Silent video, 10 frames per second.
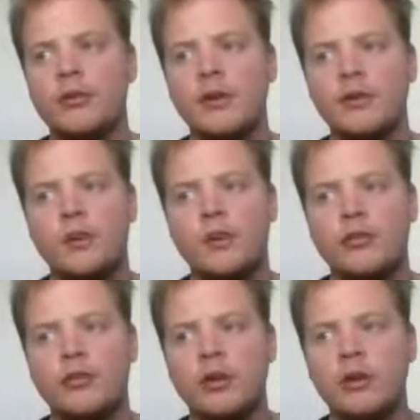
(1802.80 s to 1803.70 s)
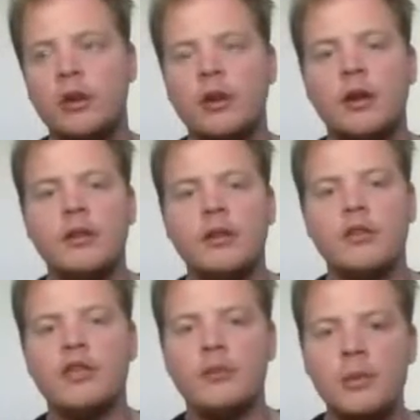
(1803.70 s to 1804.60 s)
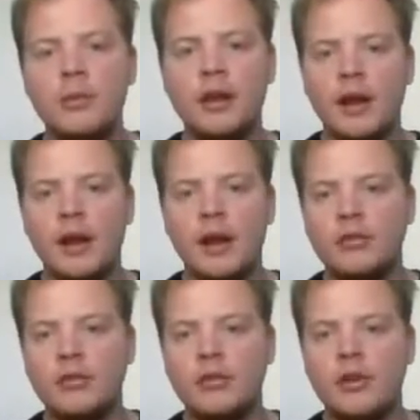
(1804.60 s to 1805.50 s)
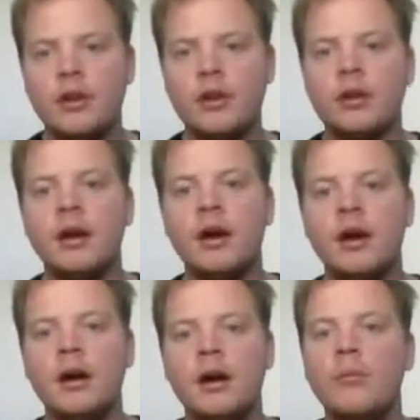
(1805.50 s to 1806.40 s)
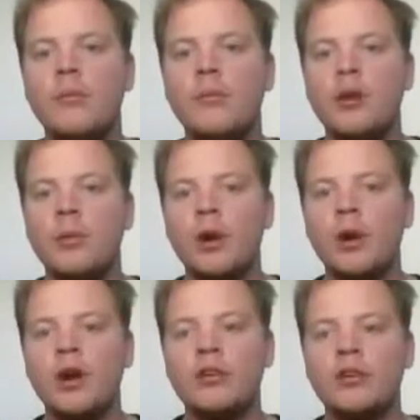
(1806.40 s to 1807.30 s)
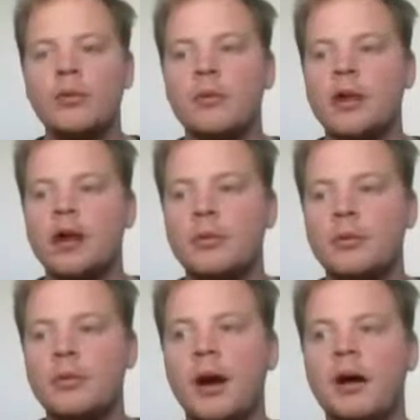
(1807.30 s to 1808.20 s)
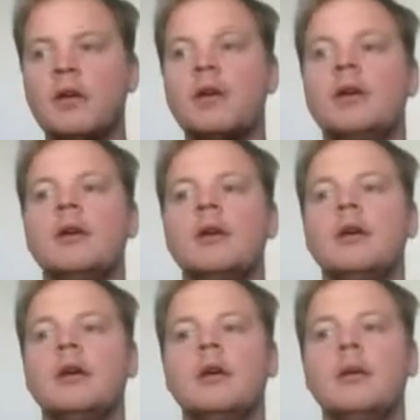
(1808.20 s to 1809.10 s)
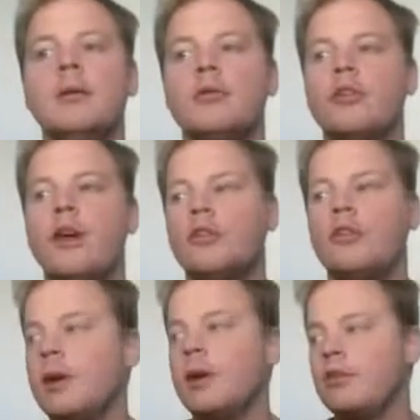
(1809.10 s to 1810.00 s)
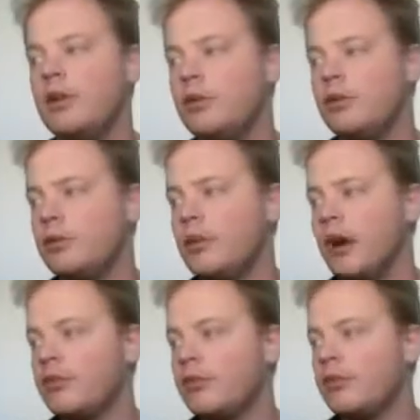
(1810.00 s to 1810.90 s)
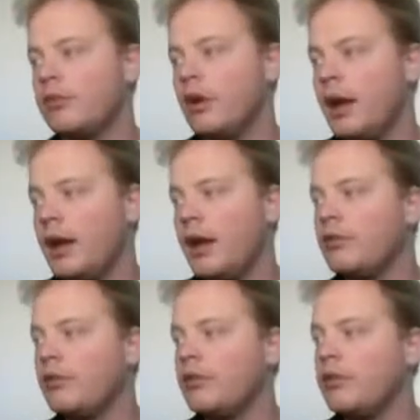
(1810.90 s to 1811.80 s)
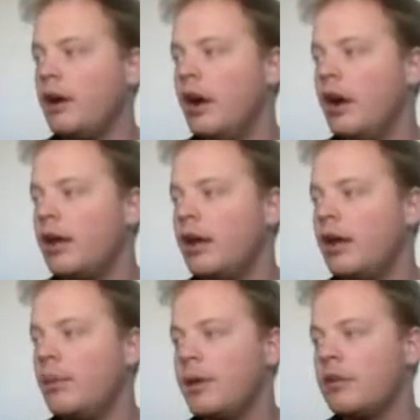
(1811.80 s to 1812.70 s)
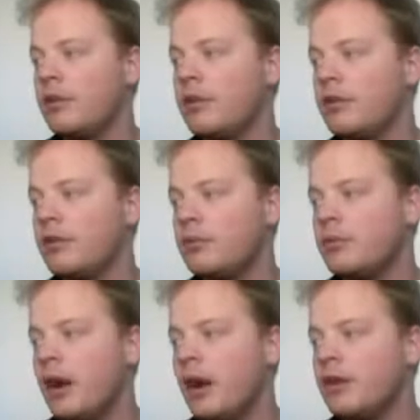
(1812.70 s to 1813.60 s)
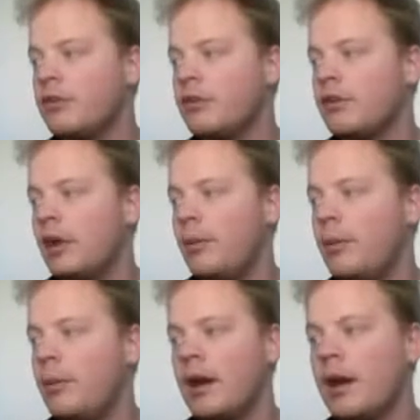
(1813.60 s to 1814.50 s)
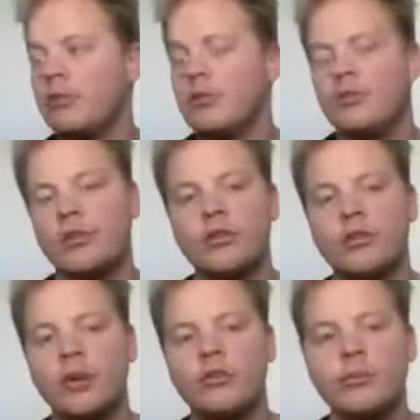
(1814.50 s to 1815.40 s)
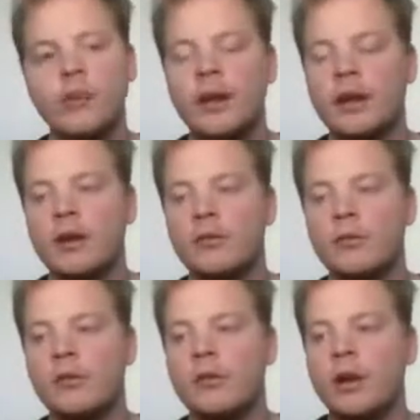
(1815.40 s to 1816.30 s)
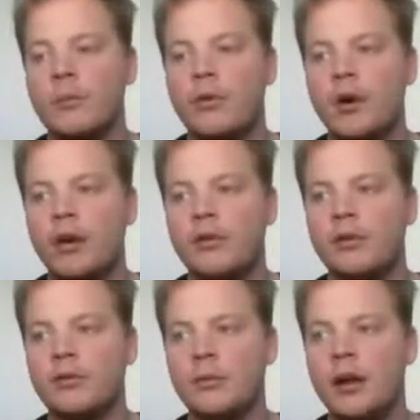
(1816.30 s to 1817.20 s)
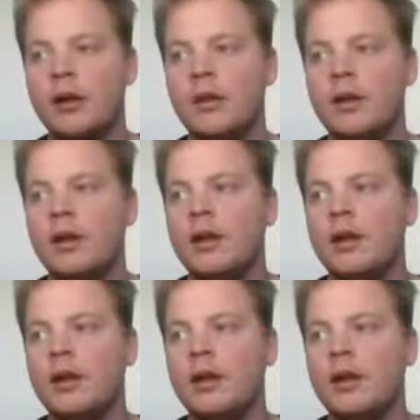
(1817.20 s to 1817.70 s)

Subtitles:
So if you have a question, there's a human being that answers it. When you want to know something, we can help you out. So that's the biggest difference between us and Google Hangouts. Again, the biggest difference between us and WebEx versus GoToMeeting is mostly on price as well.